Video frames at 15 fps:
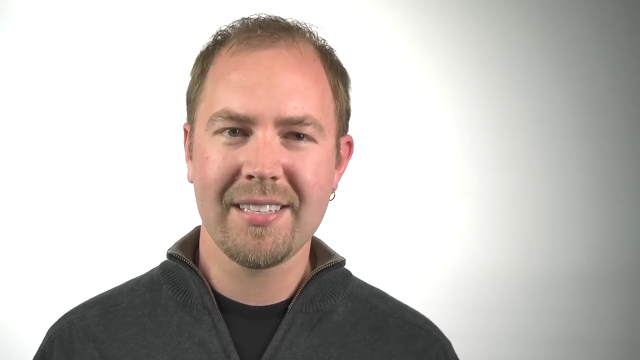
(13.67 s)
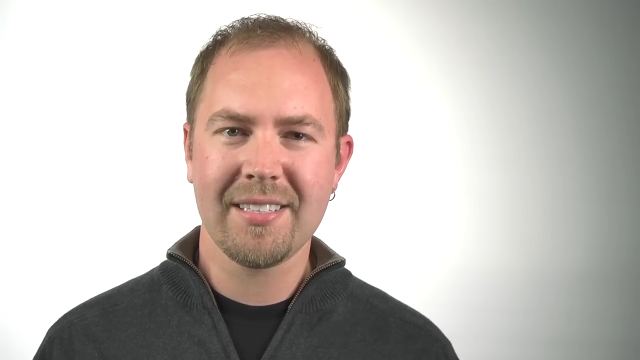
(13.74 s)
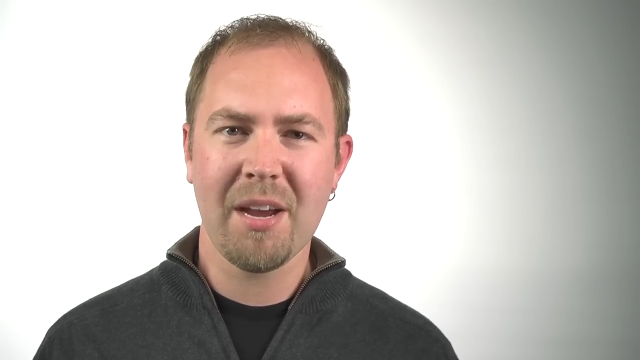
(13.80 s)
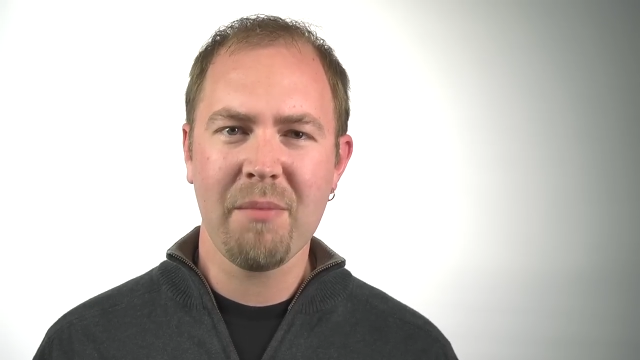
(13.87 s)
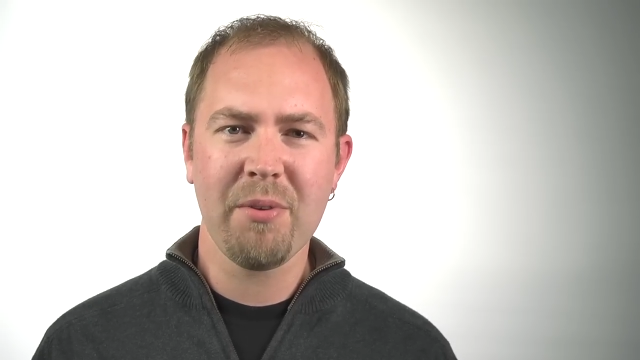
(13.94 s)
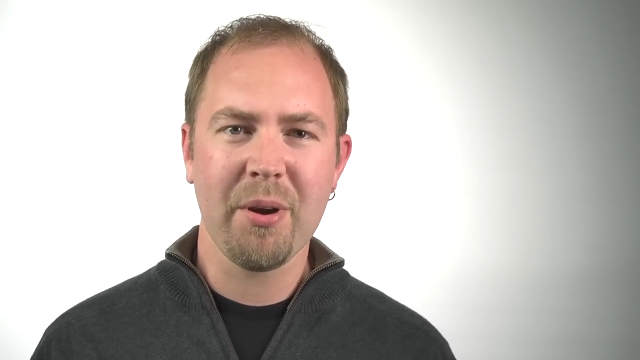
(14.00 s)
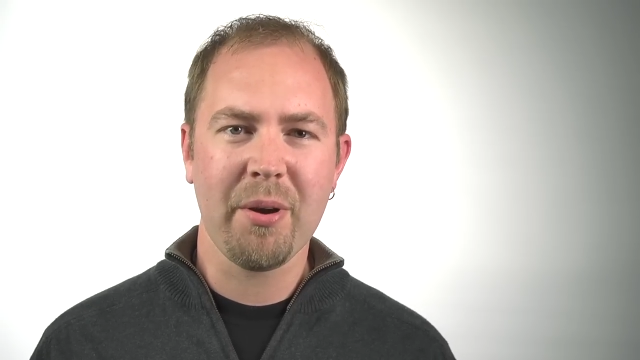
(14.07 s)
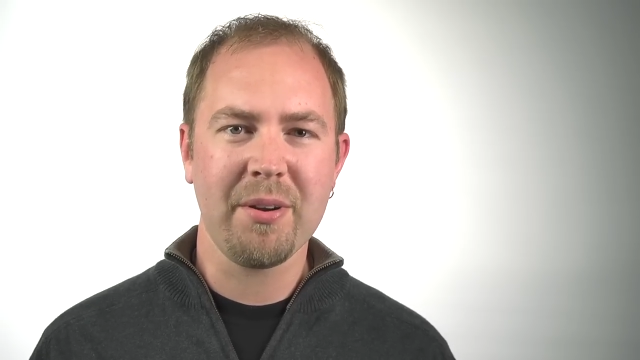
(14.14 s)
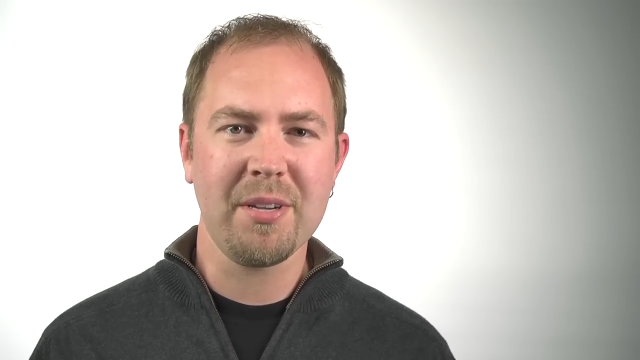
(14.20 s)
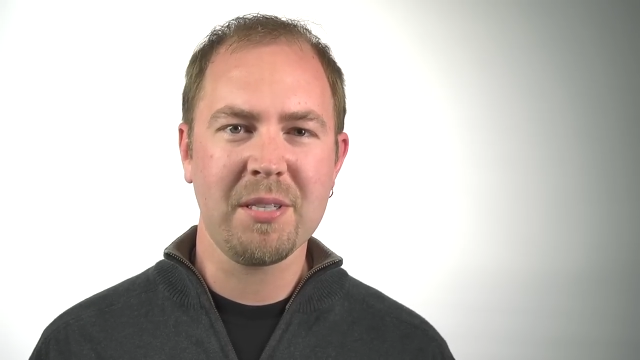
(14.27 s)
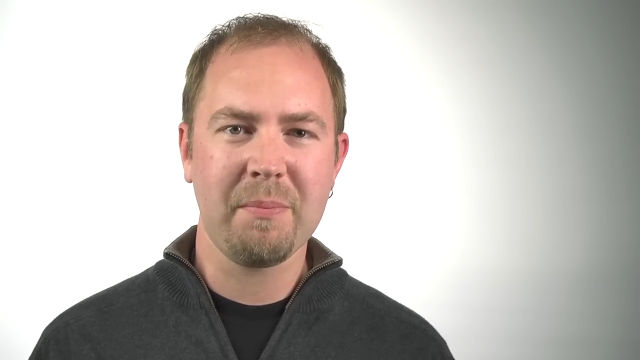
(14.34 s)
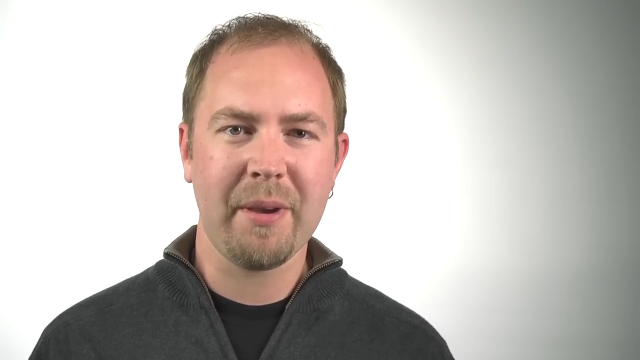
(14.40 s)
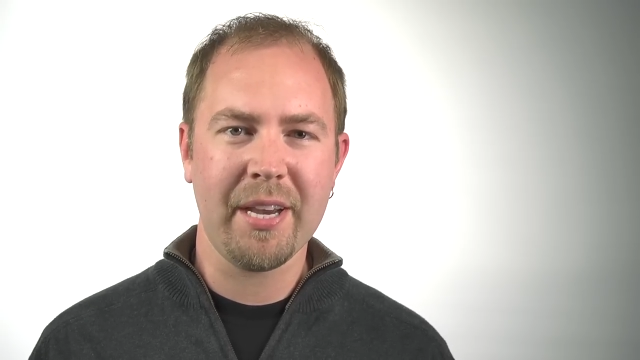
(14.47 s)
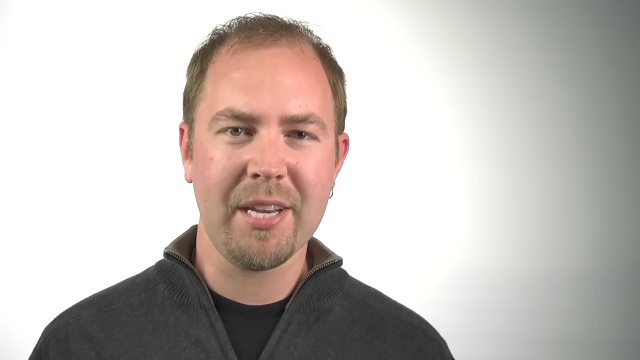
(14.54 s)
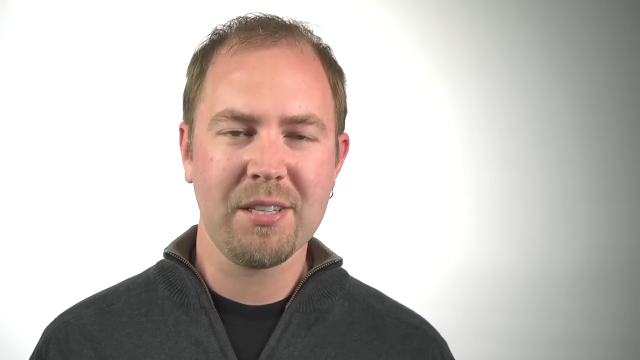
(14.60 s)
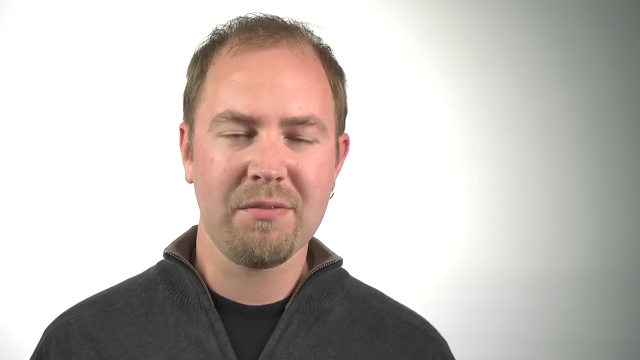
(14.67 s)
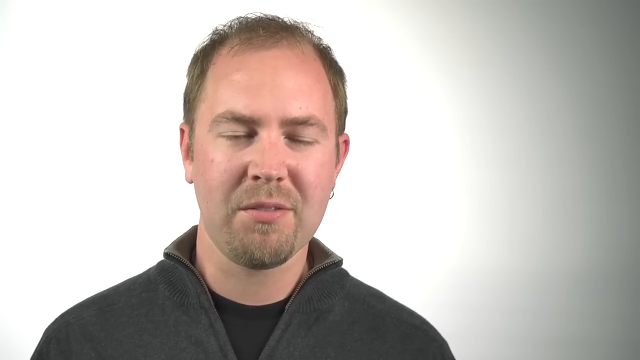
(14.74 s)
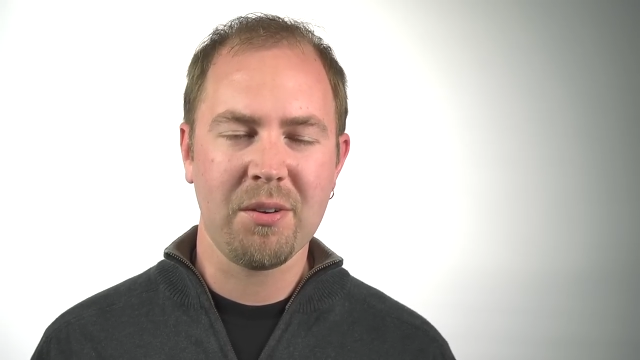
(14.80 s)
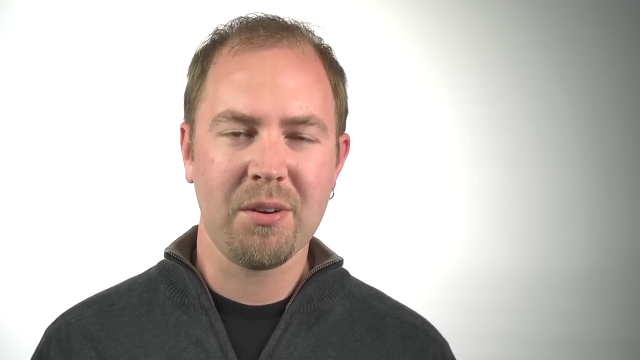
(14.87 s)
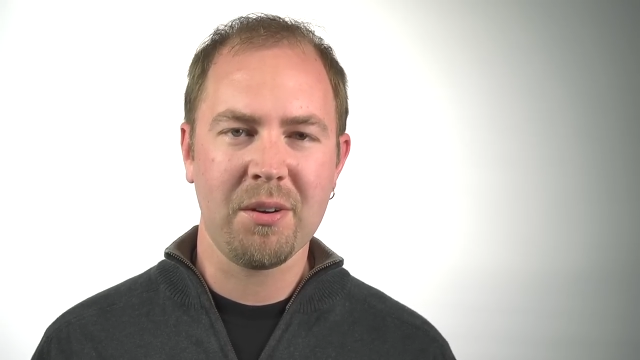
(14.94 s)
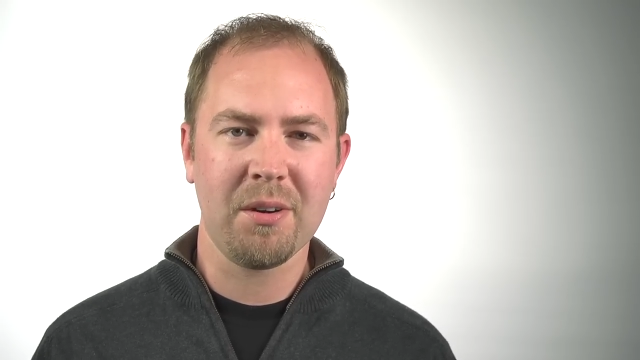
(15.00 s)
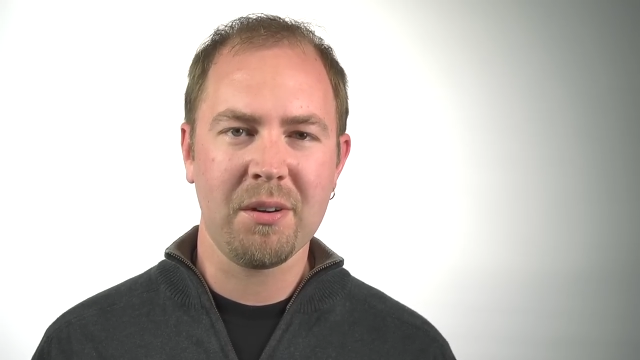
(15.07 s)
temporary space
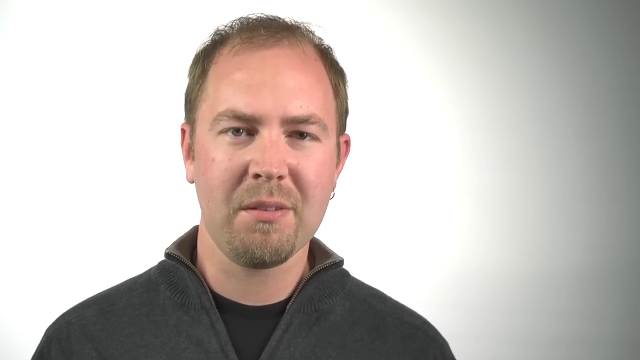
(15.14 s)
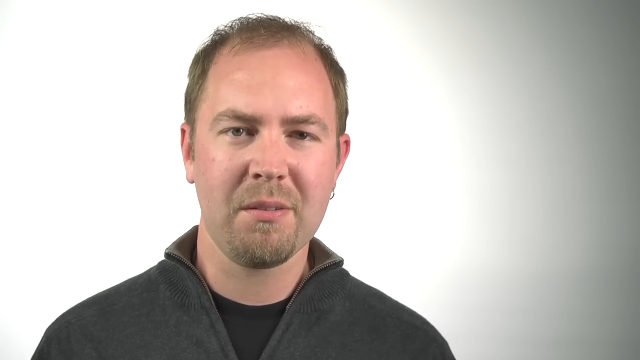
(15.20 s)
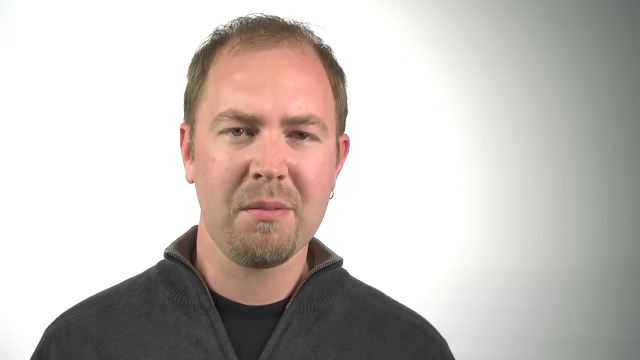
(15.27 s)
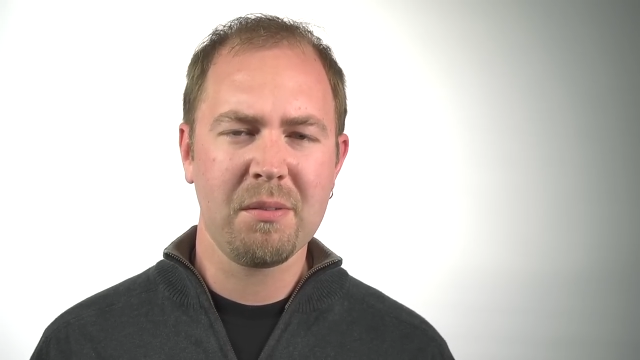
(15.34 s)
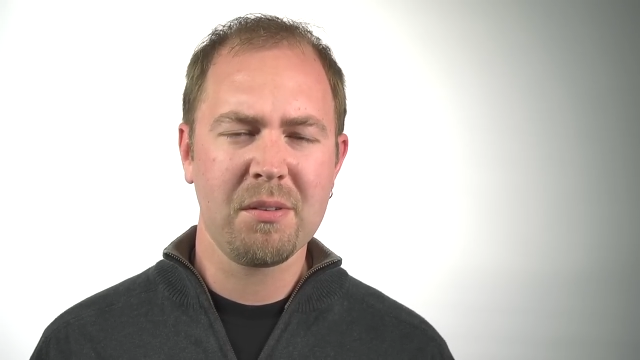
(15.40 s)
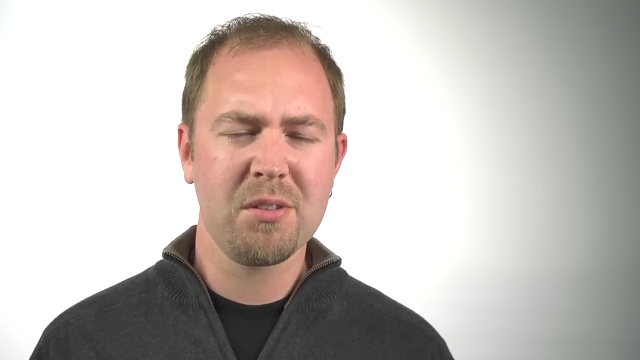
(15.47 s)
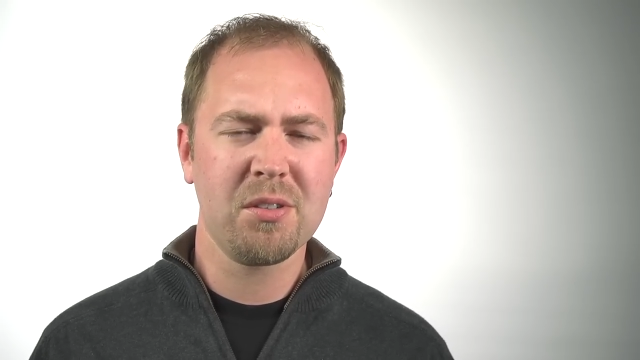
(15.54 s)
for